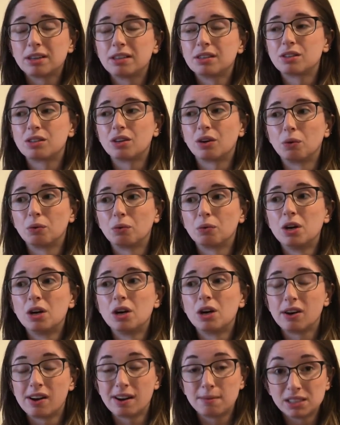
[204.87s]
So
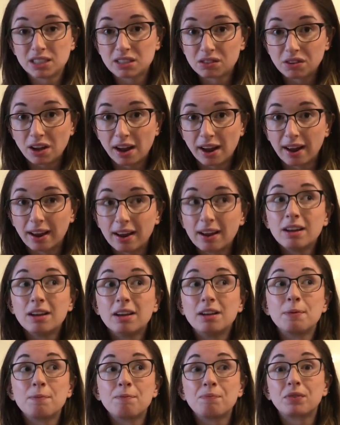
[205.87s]
her name is Faye,
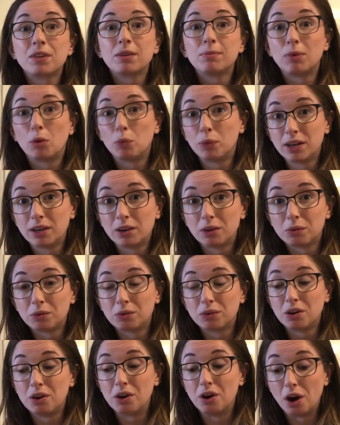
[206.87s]
but we
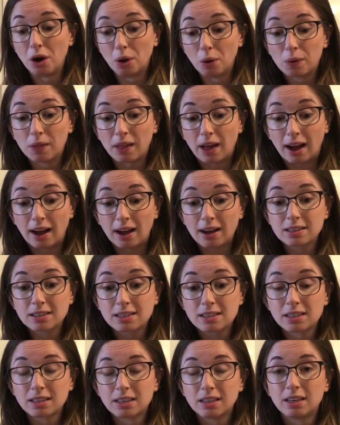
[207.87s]
don't know
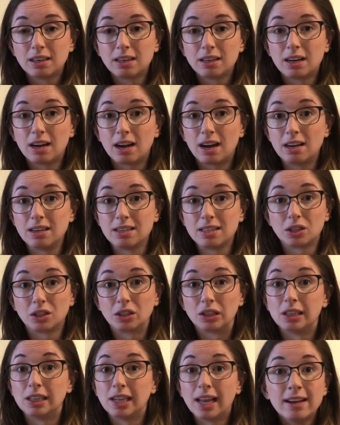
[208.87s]
that
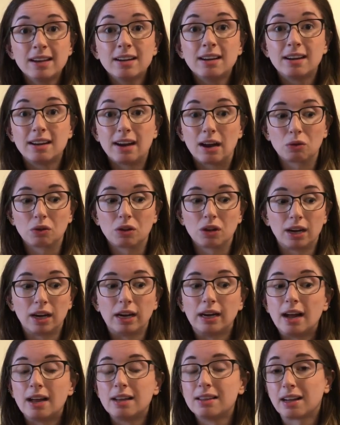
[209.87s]
until late in
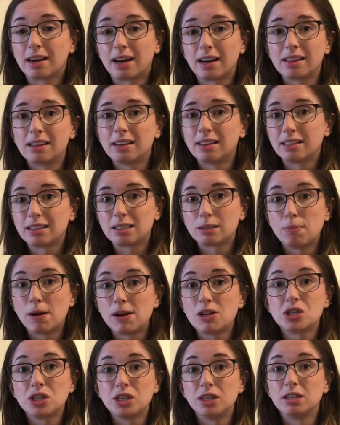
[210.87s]
Outline, and then I think it's
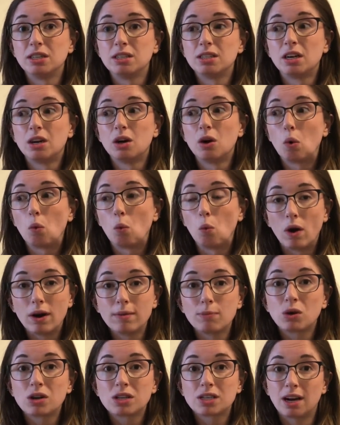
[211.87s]
mentioned one
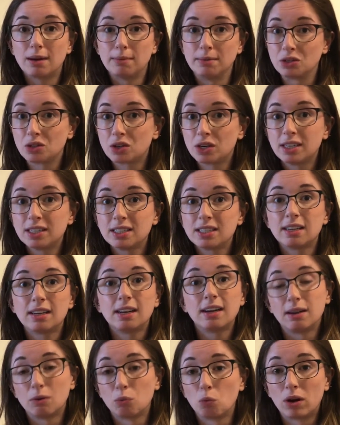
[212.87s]
more time in Transit
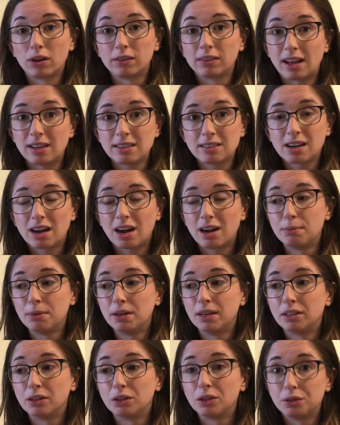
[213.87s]
and one last time
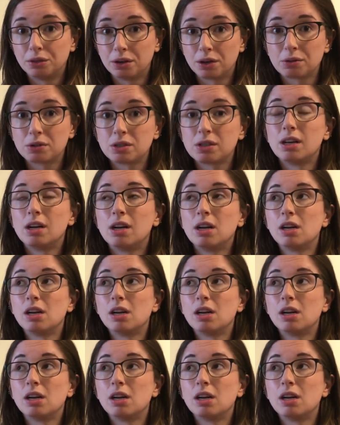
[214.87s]
in Kudos.